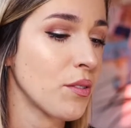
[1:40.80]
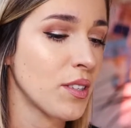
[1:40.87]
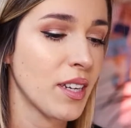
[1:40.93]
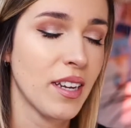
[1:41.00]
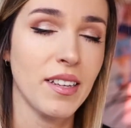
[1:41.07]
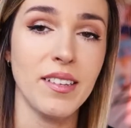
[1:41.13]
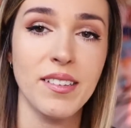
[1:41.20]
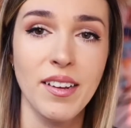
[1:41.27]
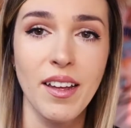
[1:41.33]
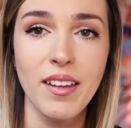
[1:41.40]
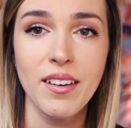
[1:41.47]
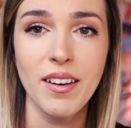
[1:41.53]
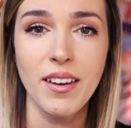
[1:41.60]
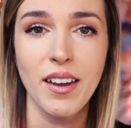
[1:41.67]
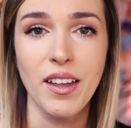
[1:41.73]
to get
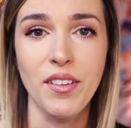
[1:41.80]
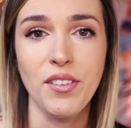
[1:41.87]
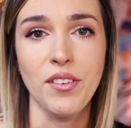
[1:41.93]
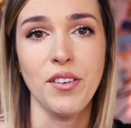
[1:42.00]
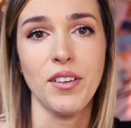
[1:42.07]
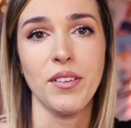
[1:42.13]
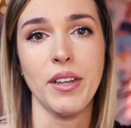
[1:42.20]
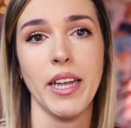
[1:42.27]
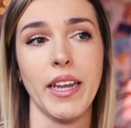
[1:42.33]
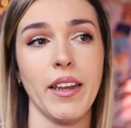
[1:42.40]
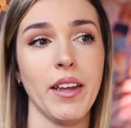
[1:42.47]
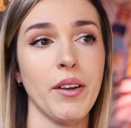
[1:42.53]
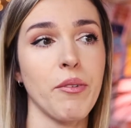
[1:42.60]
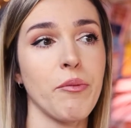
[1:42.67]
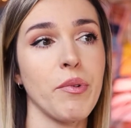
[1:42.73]
started, I thought
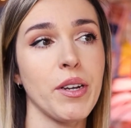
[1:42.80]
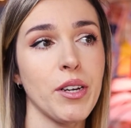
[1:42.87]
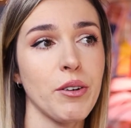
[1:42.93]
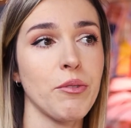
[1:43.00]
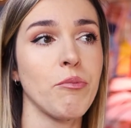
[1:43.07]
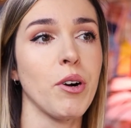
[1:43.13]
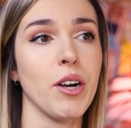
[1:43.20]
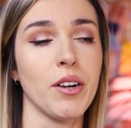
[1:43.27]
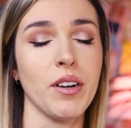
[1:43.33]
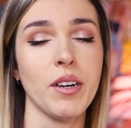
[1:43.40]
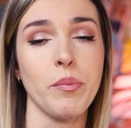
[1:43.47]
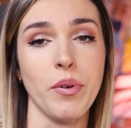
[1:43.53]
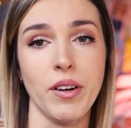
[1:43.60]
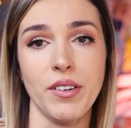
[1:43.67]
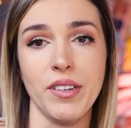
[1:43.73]
we could work on
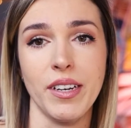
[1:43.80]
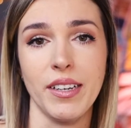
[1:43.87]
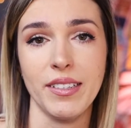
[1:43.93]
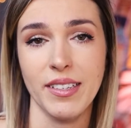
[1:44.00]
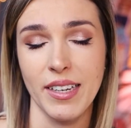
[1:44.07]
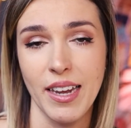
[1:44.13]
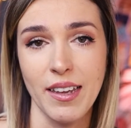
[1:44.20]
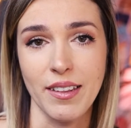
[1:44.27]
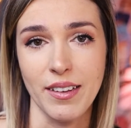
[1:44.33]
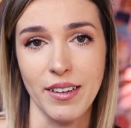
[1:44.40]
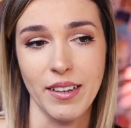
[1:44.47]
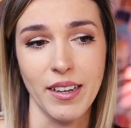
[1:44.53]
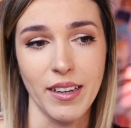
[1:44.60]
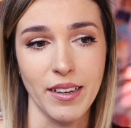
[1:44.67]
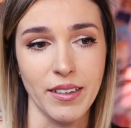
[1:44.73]
a project
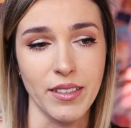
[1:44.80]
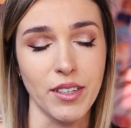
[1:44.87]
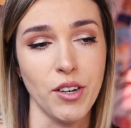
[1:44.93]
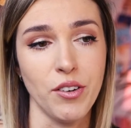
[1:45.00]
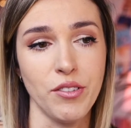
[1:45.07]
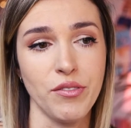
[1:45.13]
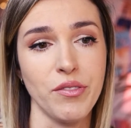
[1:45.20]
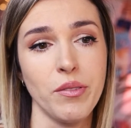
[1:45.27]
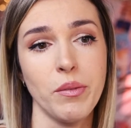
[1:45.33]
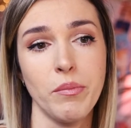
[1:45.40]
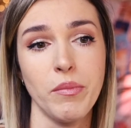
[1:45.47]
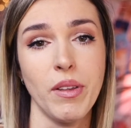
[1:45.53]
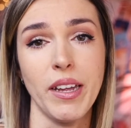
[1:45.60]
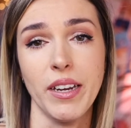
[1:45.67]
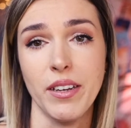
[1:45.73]
together and go from